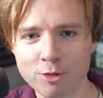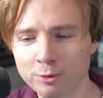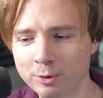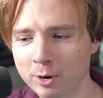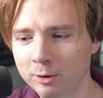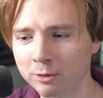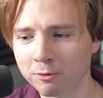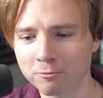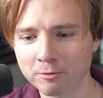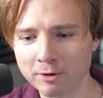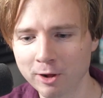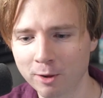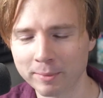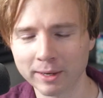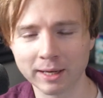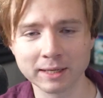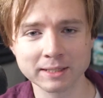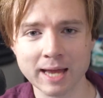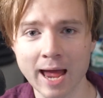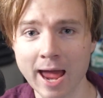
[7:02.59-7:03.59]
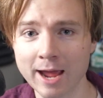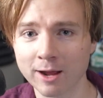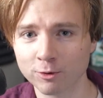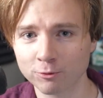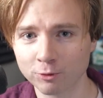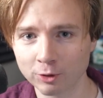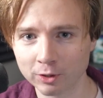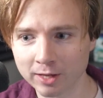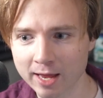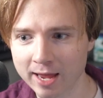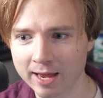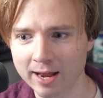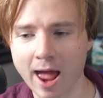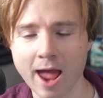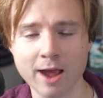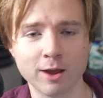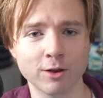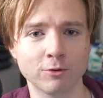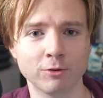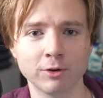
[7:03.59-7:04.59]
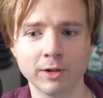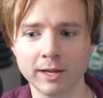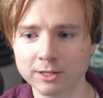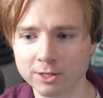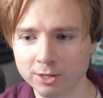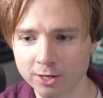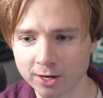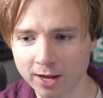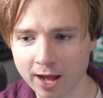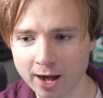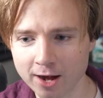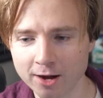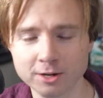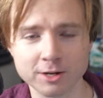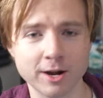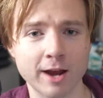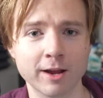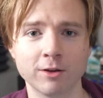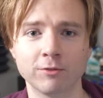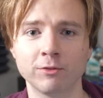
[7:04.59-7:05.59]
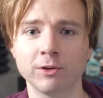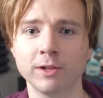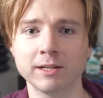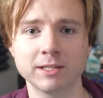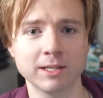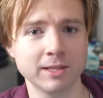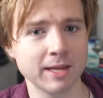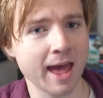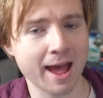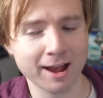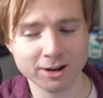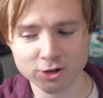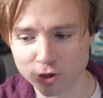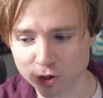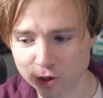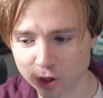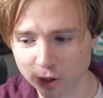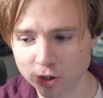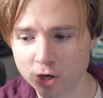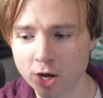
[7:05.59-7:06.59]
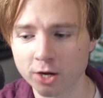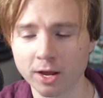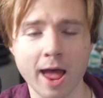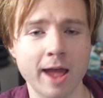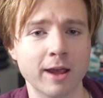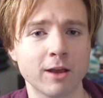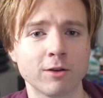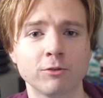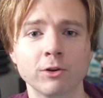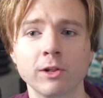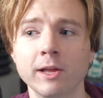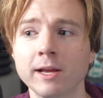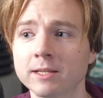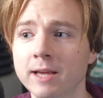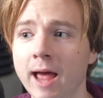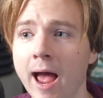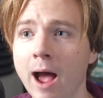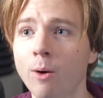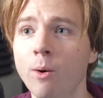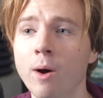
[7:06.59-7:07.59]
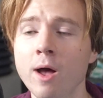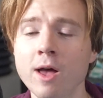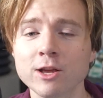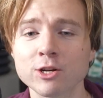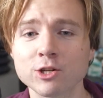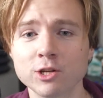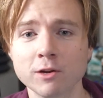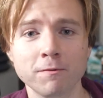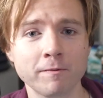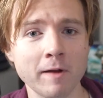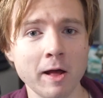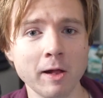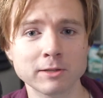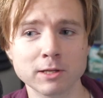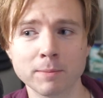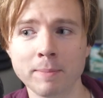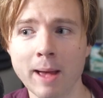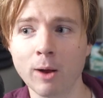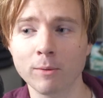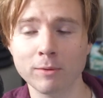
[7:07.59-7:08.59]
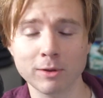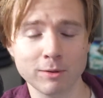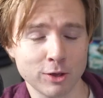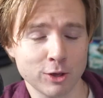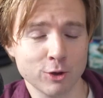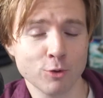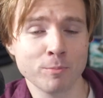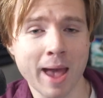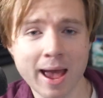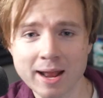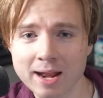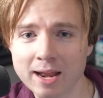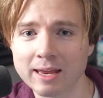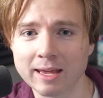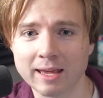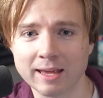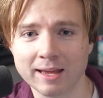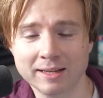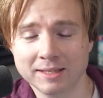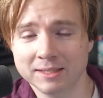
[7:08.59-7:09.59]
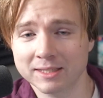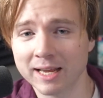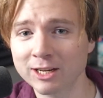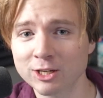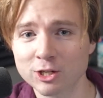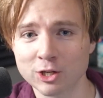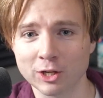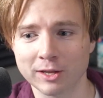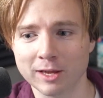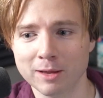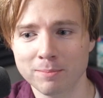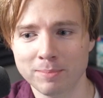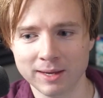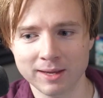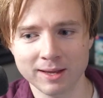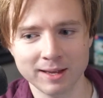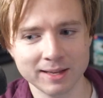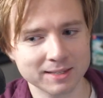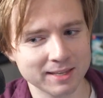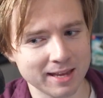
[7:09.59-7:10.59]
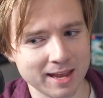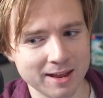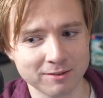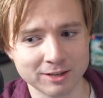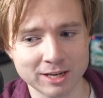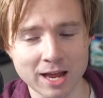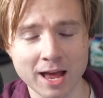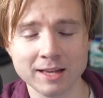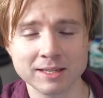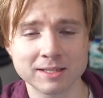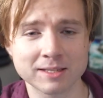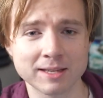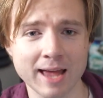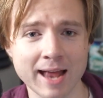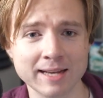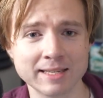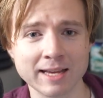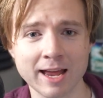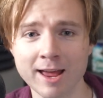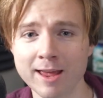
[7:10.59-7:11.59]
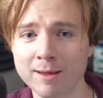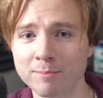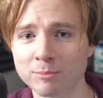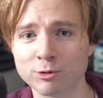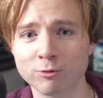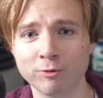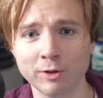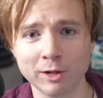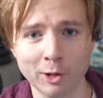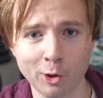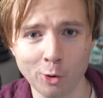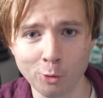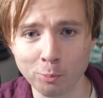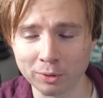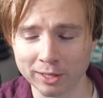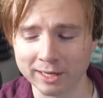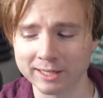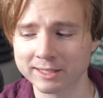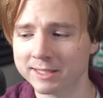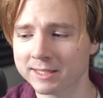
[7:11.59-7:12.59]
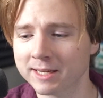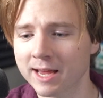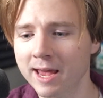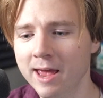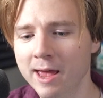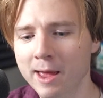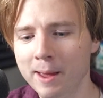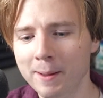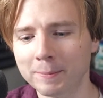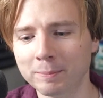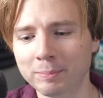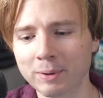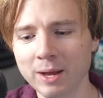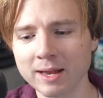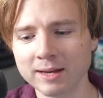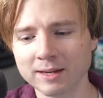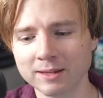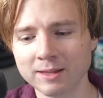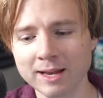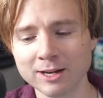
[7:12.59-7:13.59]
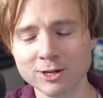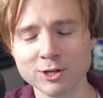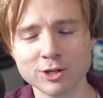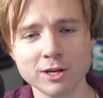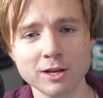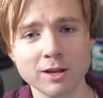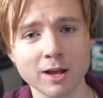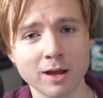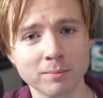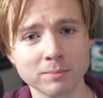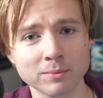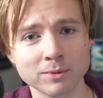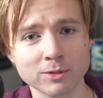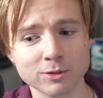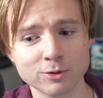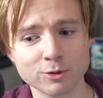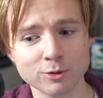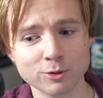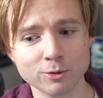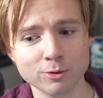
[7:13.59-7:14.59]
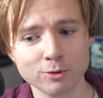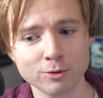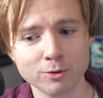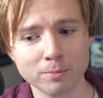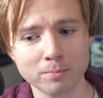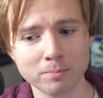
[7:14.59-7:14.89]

throughout the film because I could relate. I could relate to her character. I could relate to the action she took. I could relate to how she felt about humanity, essentially, because it does at times feel hopeless. But then she comes to